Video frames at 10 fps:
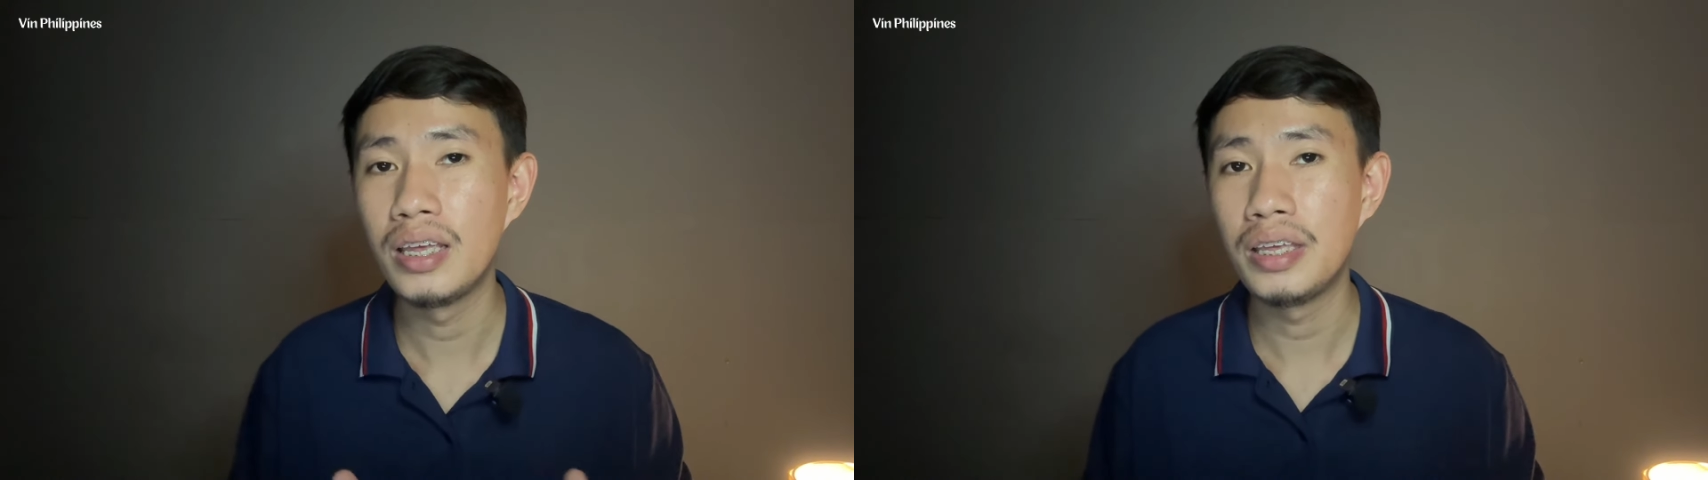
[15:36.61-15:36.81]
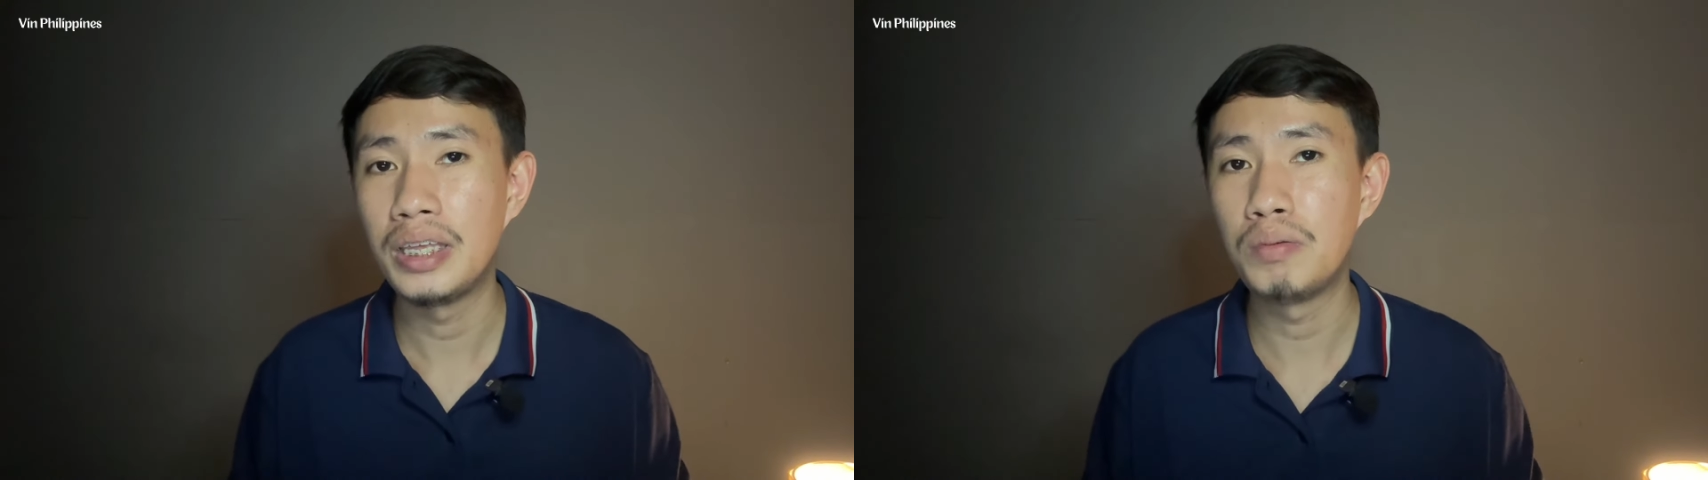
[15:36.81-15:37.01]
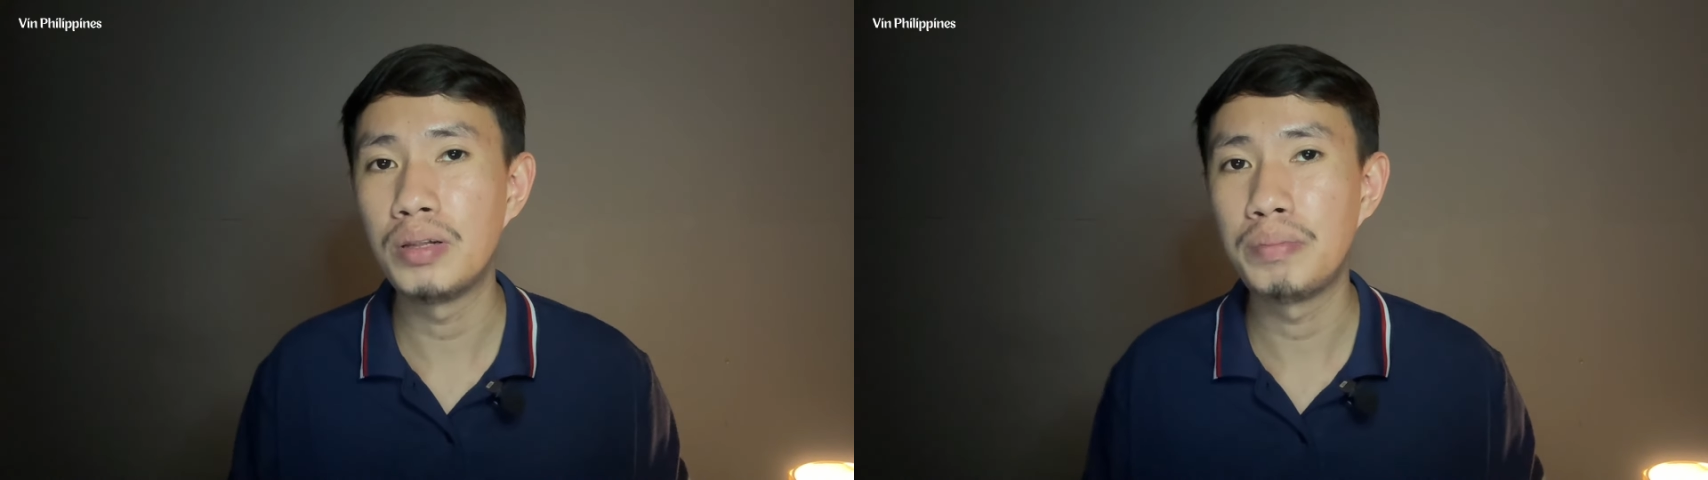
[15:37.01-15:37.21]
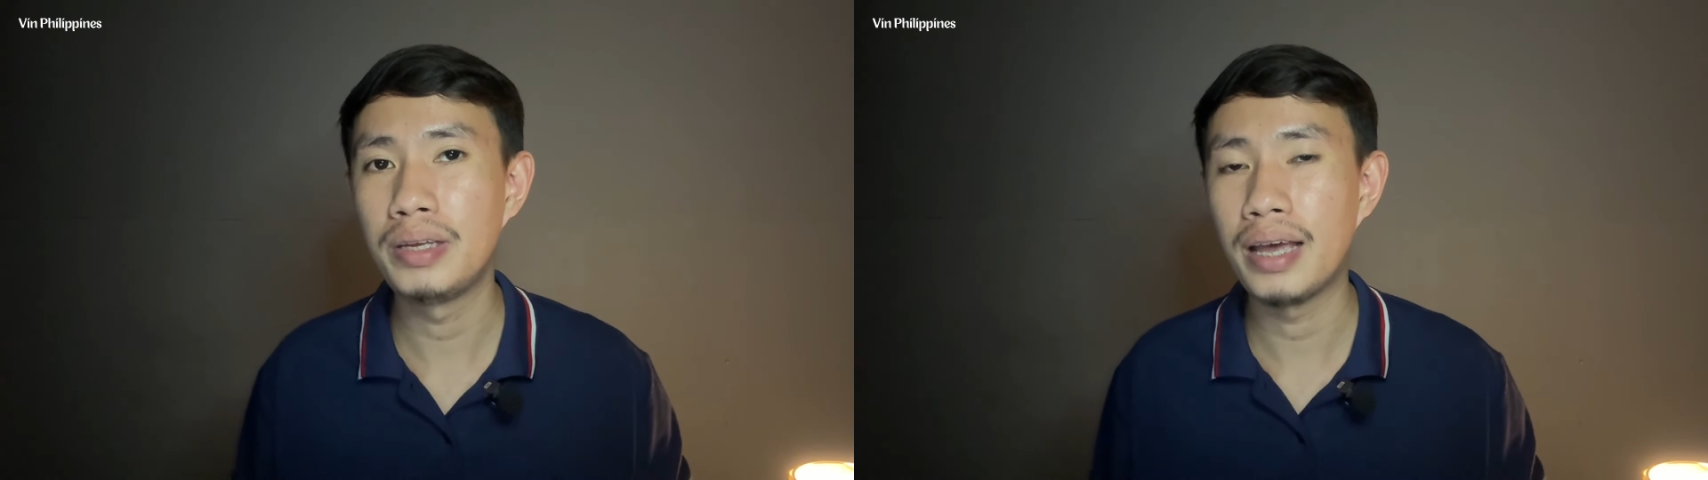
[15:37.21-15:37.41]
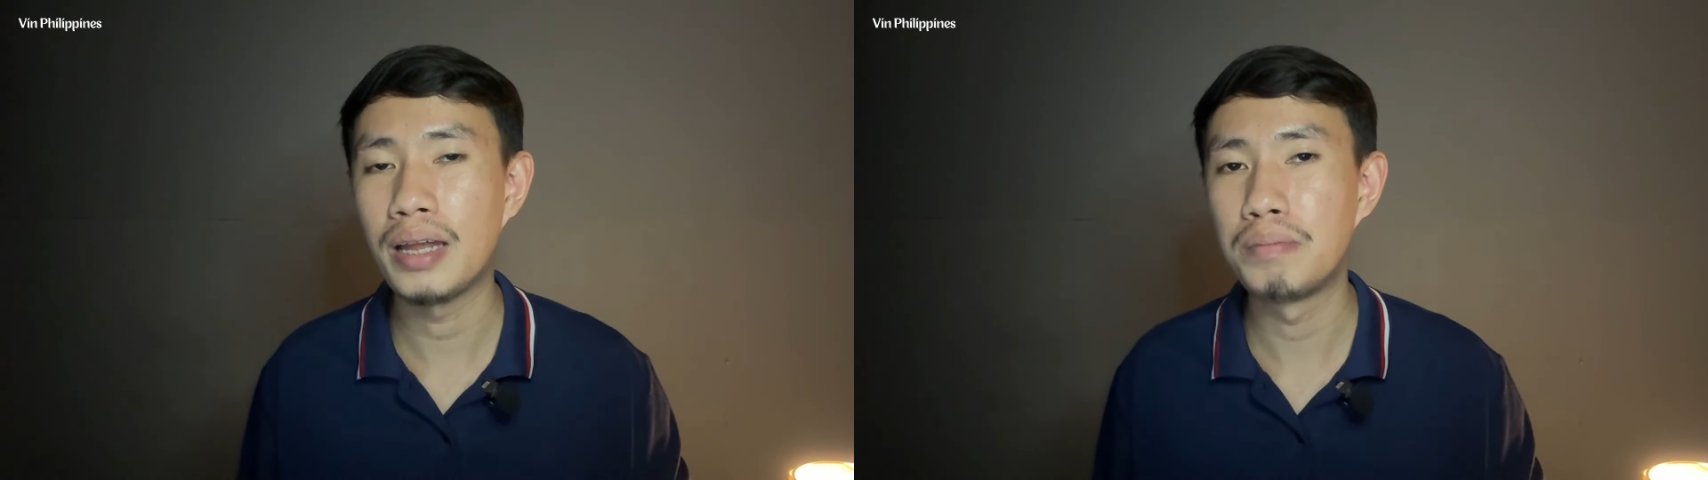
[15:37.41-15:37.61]
he will
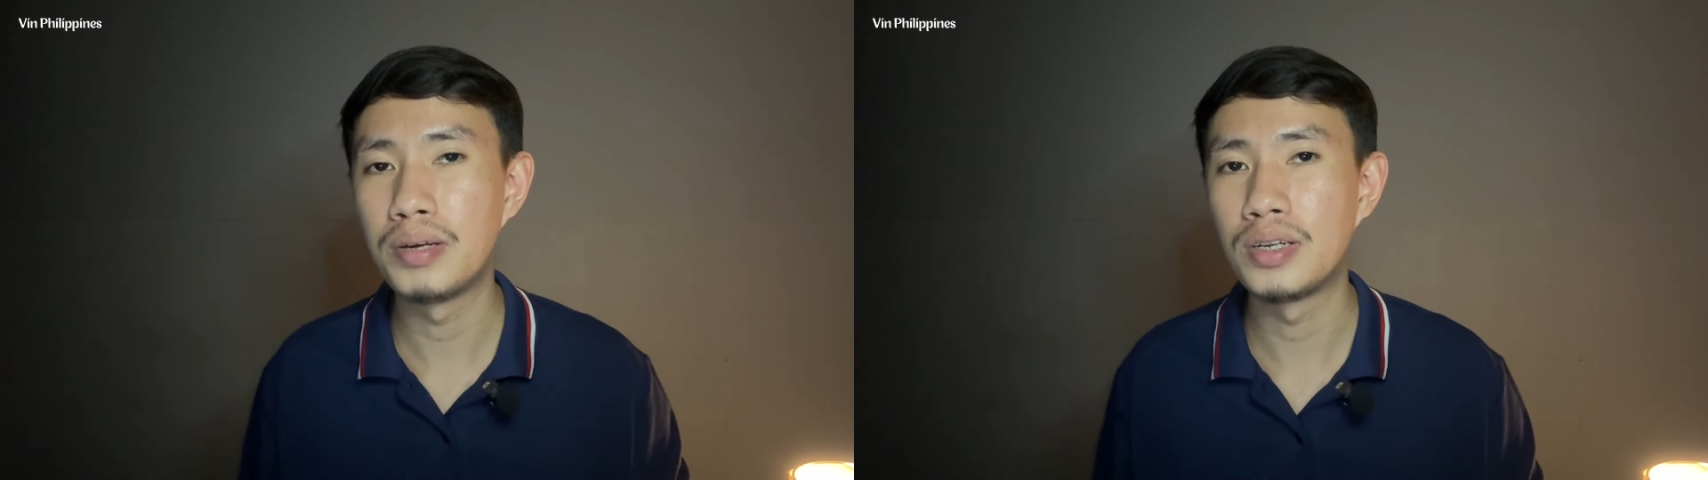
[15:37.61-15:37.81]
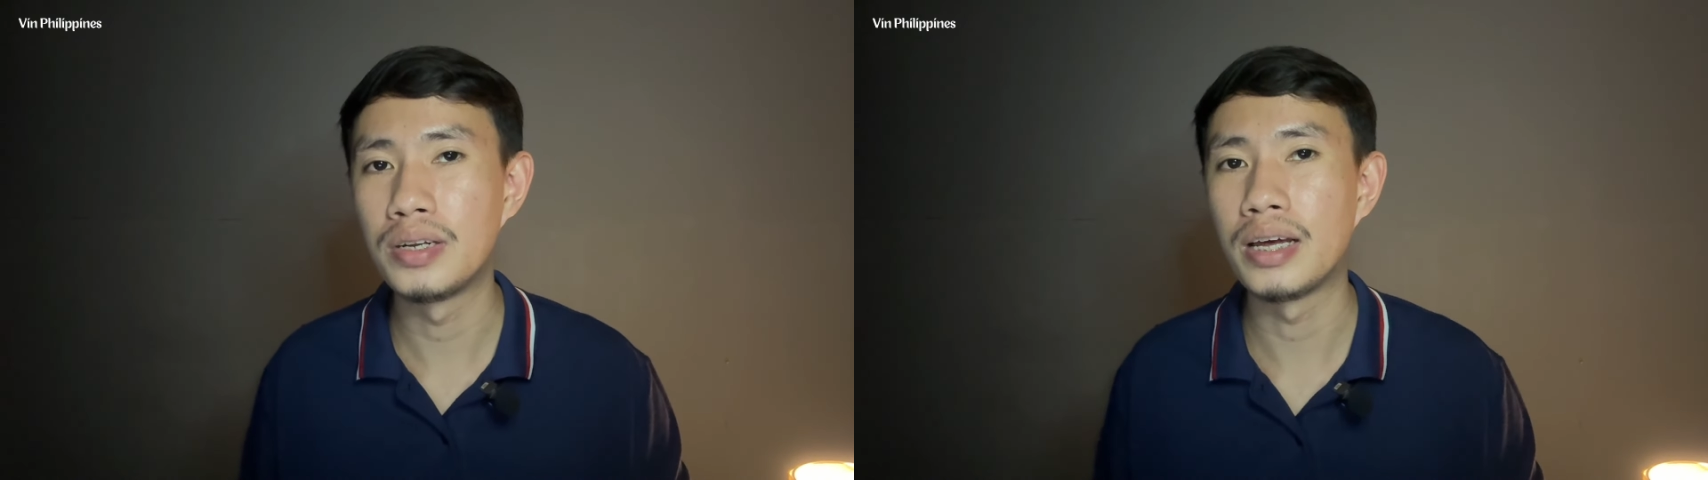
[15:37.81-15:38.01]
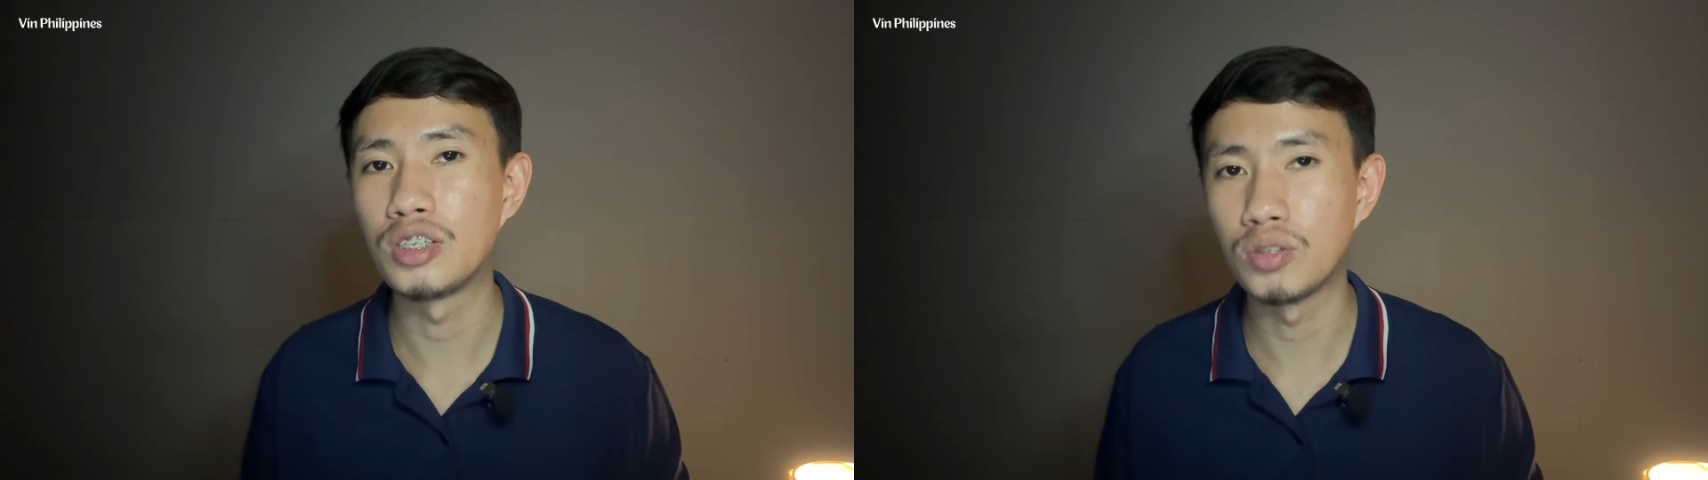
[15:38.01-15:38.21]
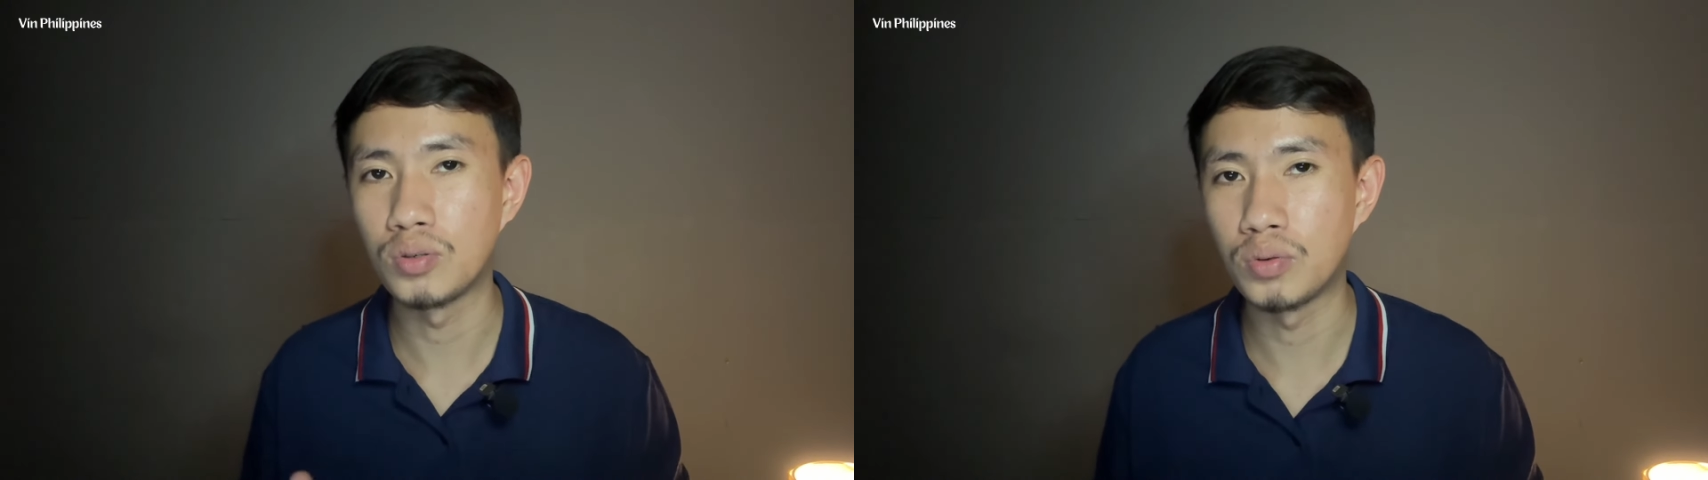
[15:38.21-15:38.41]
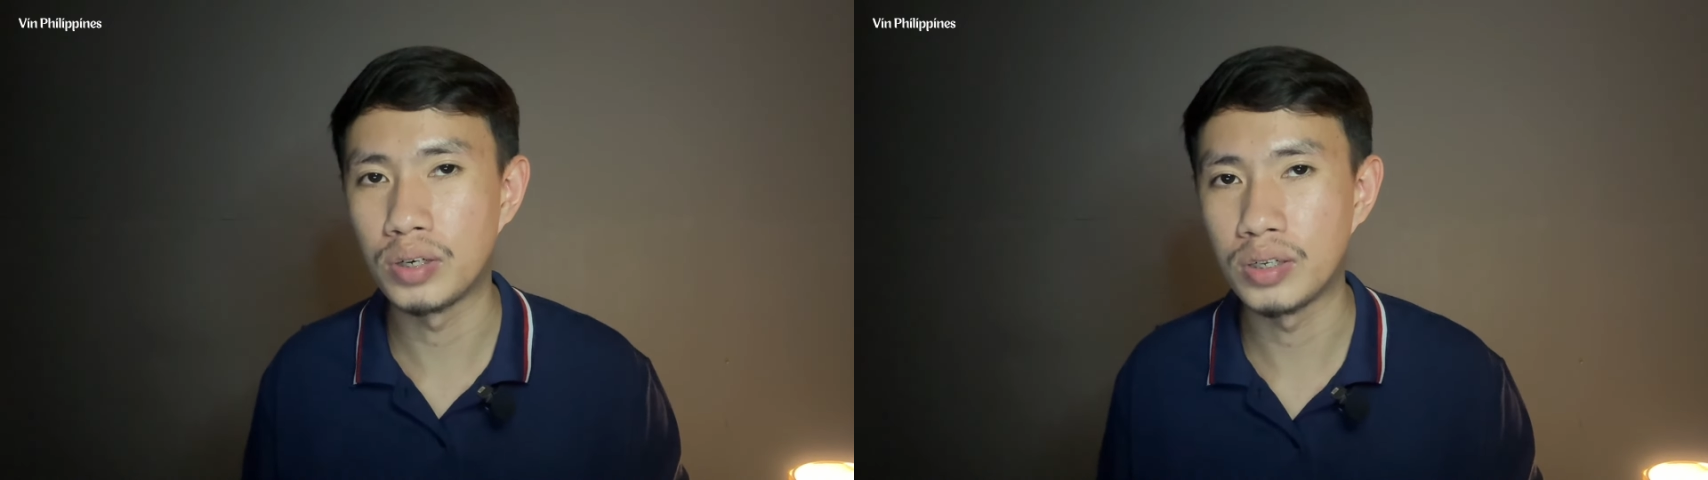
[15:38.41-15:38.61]
be admitted as a
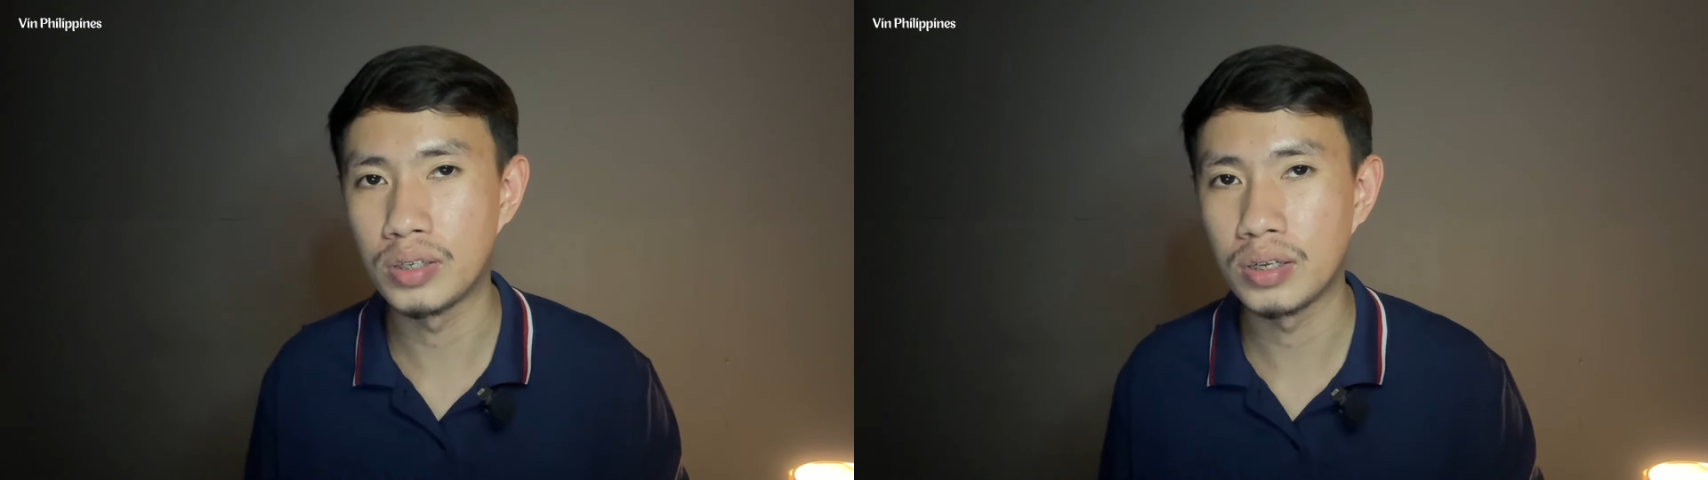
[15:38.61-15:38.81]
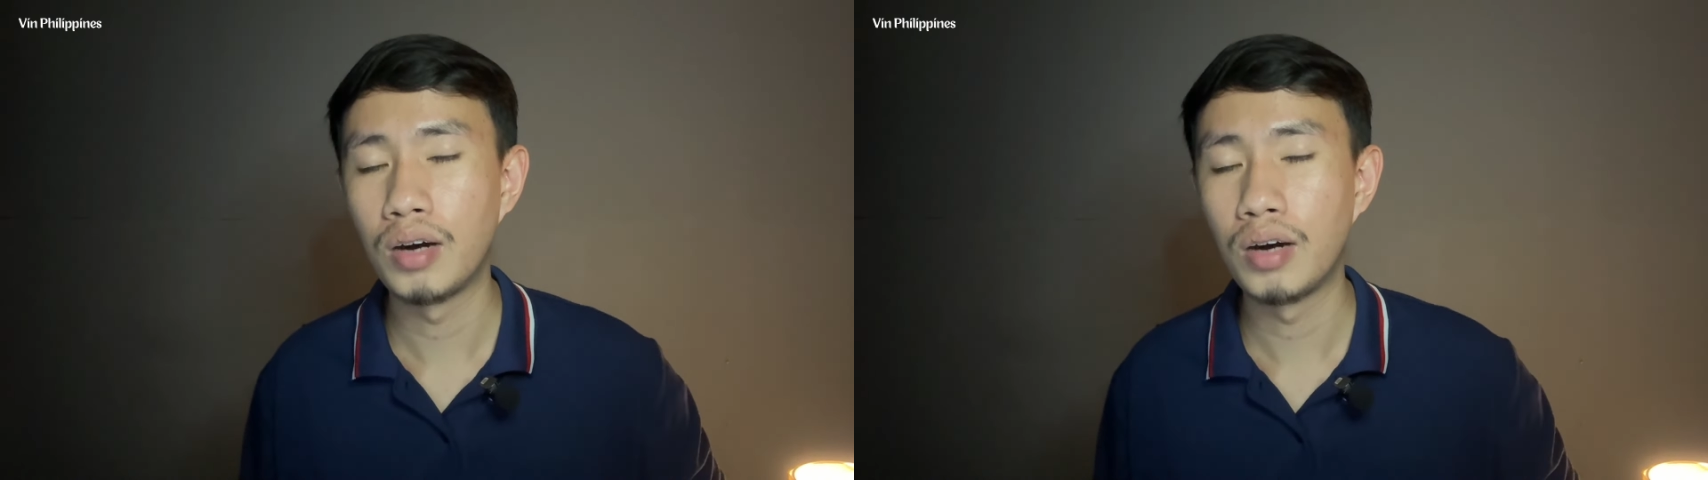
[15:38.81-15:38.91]
tourist.